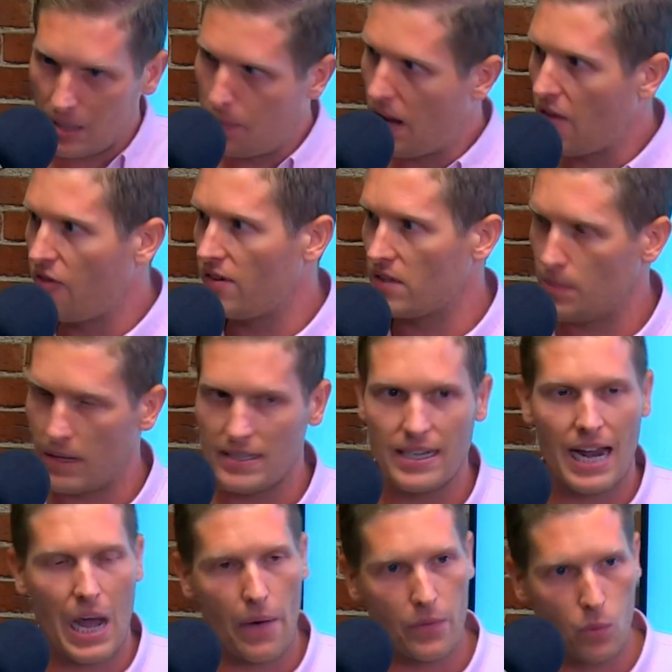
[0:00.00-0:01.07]
I could pay fifteen, pay
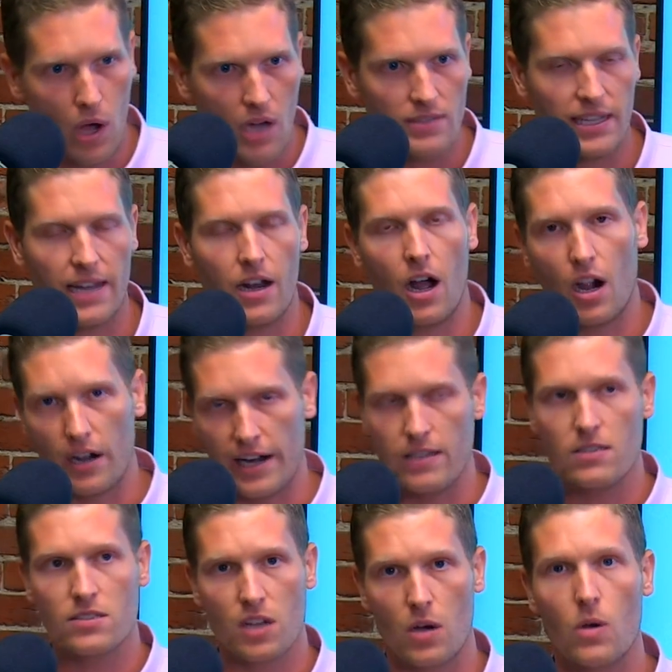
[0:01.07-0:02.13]
ten, I would walk that. All right,
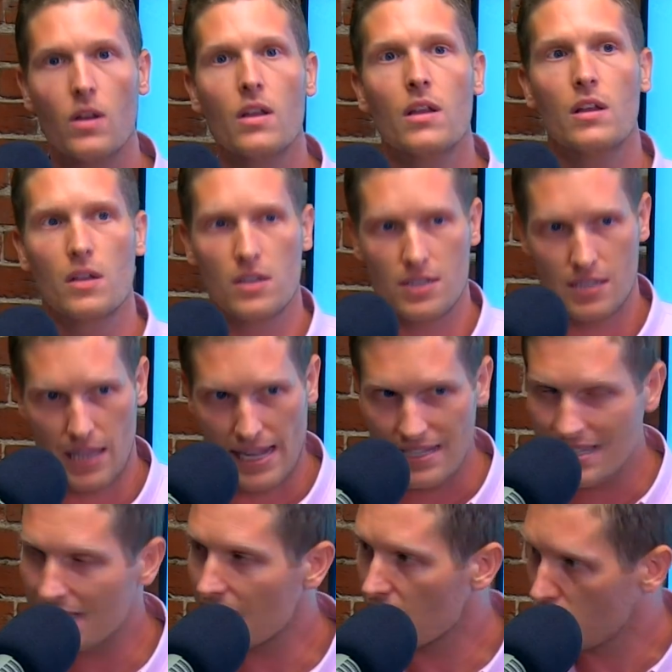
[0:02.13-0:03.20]
so
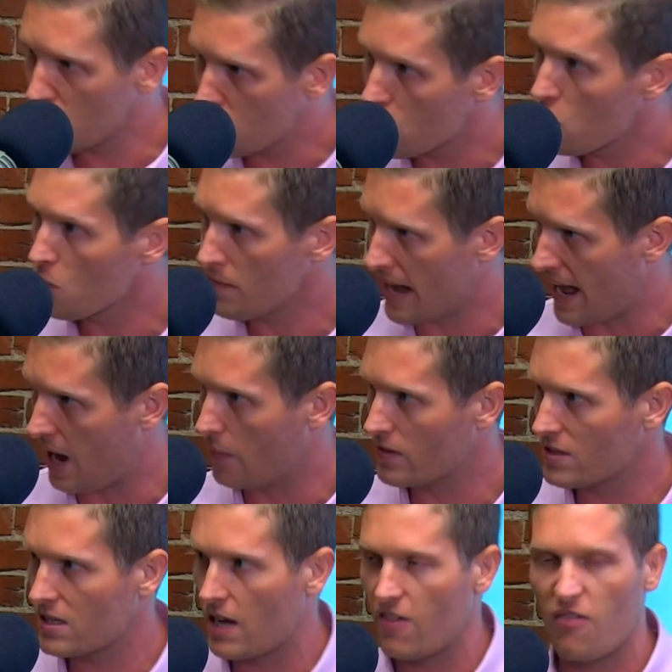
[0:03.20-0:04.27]
let's assume now
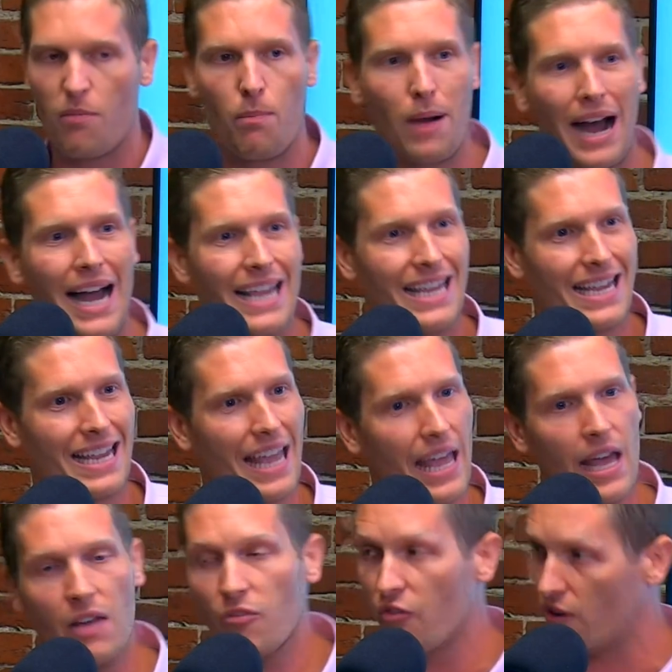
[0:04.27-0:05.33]
instead of buying
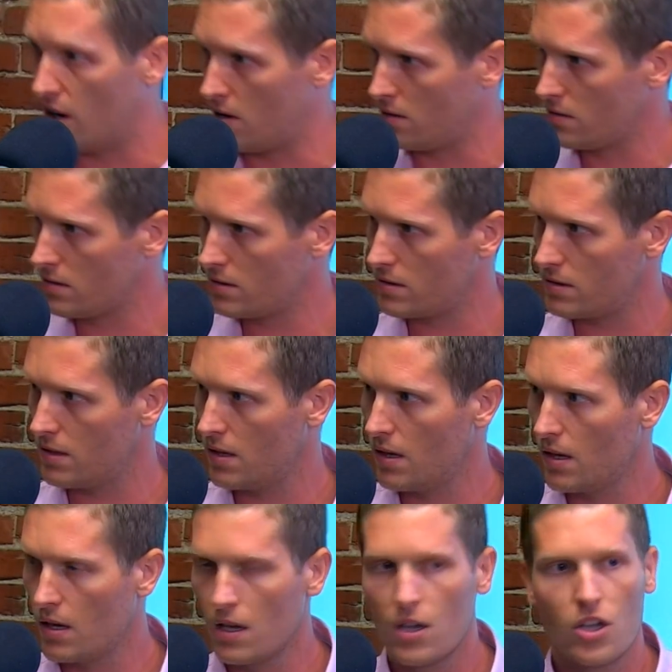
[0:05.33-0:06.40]
headphones,
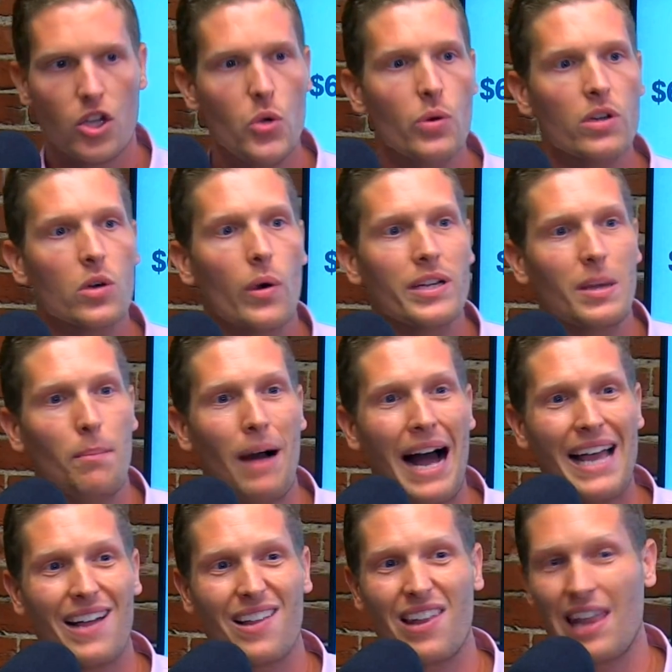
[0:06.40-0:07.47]
you are going to
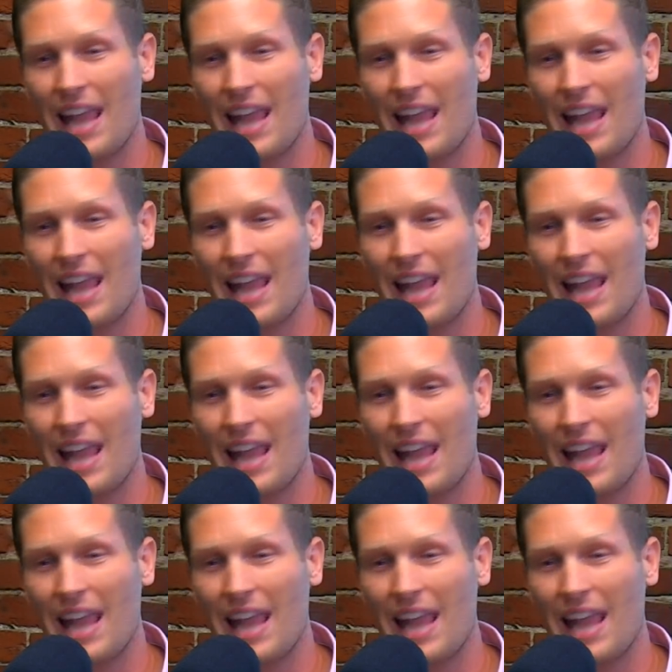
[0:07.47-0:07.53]
buy a